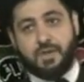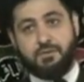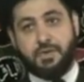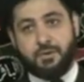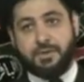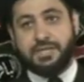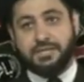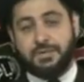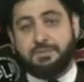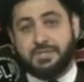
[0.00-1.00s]
We know that
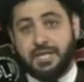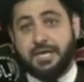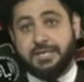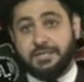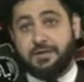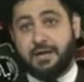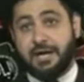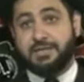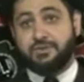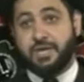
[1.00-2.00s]
some societies are
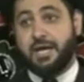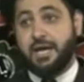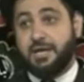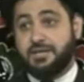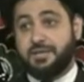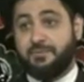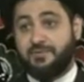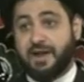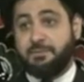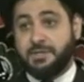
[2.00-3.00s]
actually, some
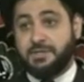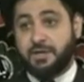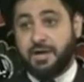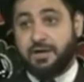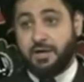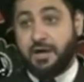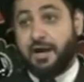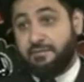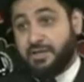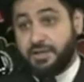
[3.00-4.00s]
families are, are
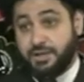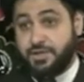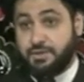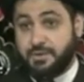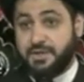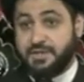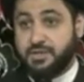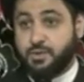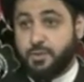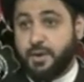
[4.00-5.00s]
having issue with this
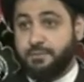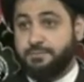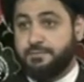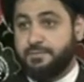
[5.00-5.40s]
as well.